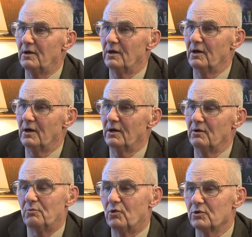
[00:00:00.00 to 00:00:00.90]
and
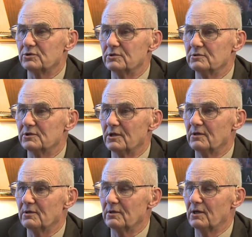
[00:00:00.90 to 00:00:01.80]
abortions
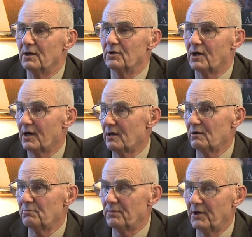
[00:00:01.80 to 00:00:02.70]
in, in
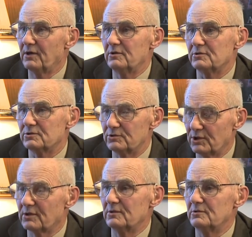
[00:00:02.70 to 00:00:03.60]
cattle, pigs,
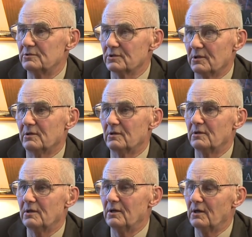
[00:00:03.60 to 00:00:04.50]
chickens, and,
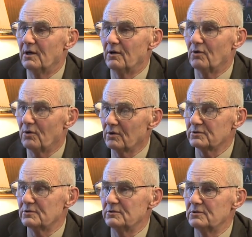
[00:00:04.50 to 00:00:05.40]
and
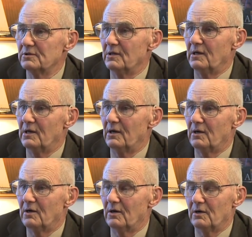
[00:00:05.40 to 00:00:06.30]
horses.
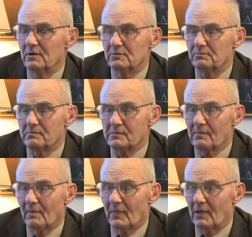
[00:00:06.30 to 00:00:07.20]
Uh,
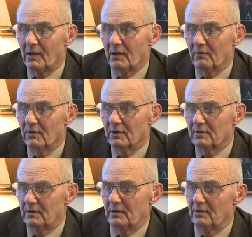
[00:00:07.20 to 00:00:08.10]
that
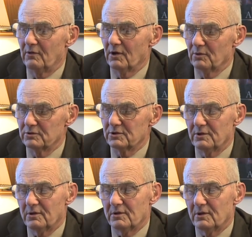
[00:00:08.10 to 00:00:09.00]
there was
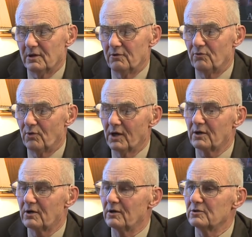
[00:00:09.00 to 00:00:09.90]
a, a,
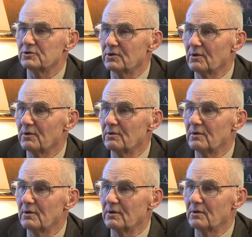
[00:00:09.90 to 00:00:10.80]
direct
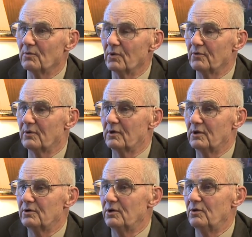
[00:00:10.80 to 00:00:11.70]
concern with the
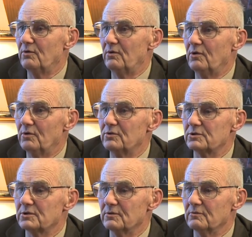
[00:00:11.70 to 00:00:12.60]
continued
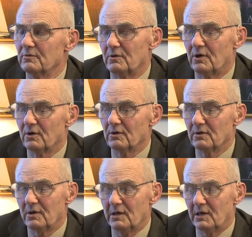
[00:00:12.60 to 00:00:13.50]
use of,
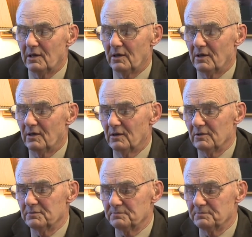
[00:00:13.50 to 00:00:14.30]
or uh,